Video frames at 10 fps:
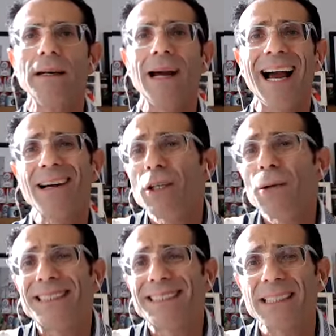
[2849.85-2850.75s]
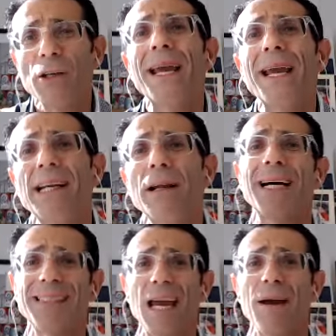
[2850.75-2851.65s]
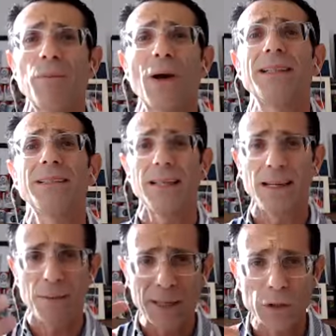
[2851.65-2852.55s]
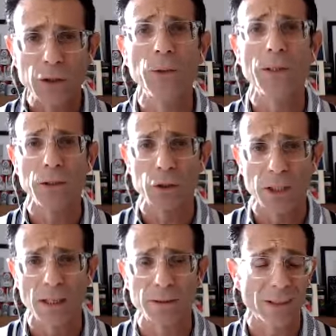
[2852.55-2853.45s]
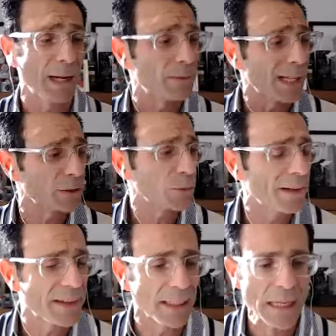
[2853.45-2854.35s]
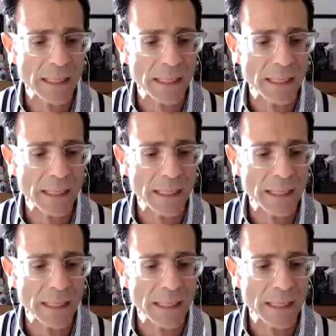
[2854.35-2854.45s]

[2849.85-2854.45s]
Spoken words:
how do you basically make it about them rather than about you and your sales. So that's one thing.